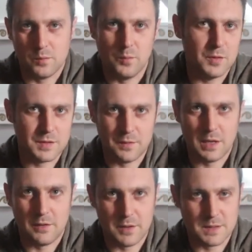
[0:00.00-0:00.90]
most of
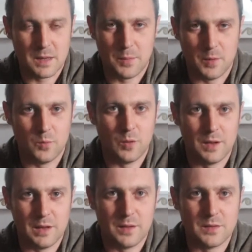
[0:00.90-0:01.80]
the events happen
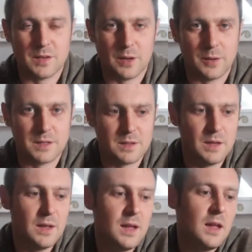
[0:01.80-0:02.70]
within the series.
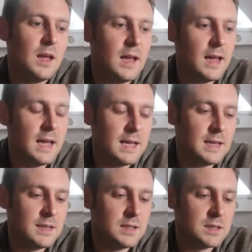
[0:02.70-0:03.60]

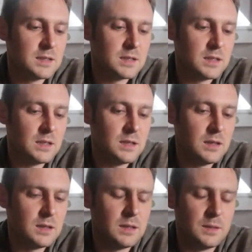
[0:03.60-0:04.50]
And I